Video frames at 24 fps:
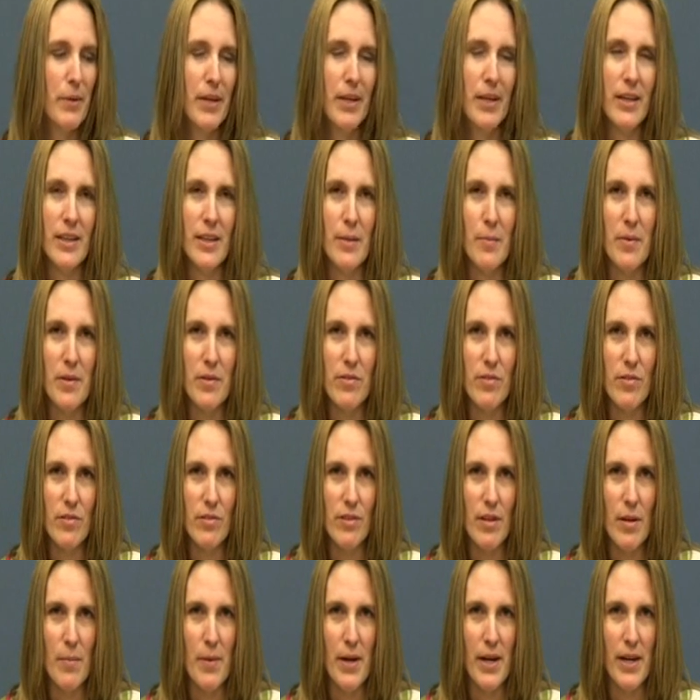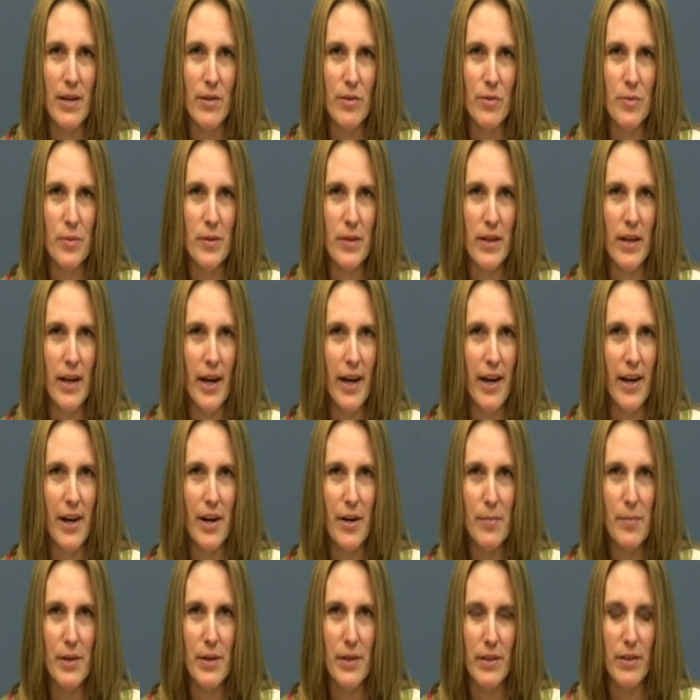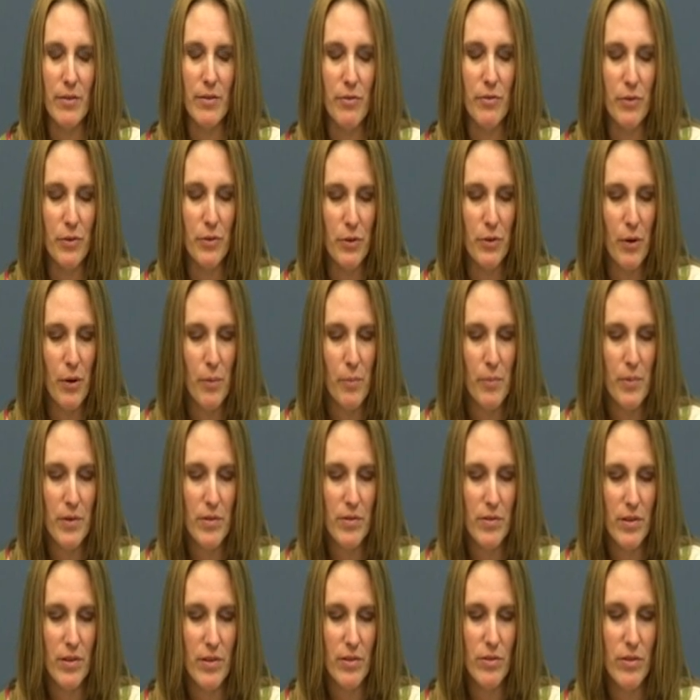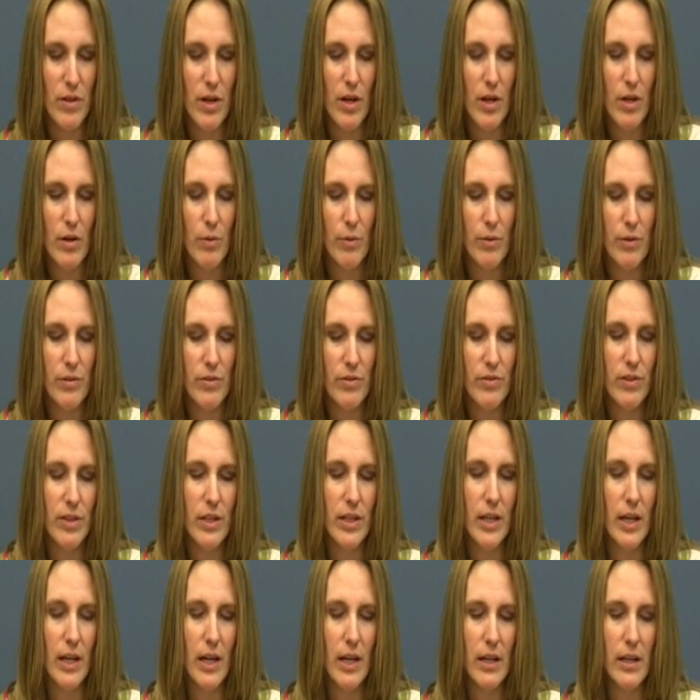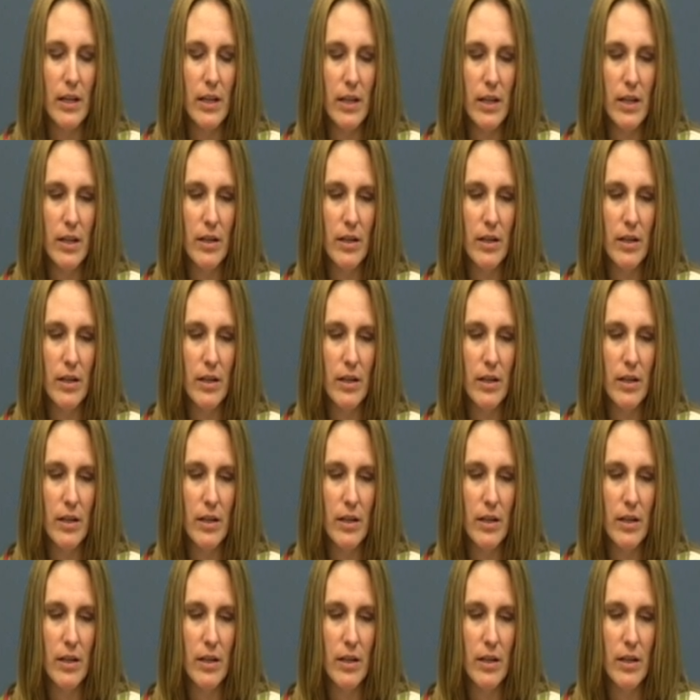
Being in the business that my husband and I are, being in the funeral home business, we see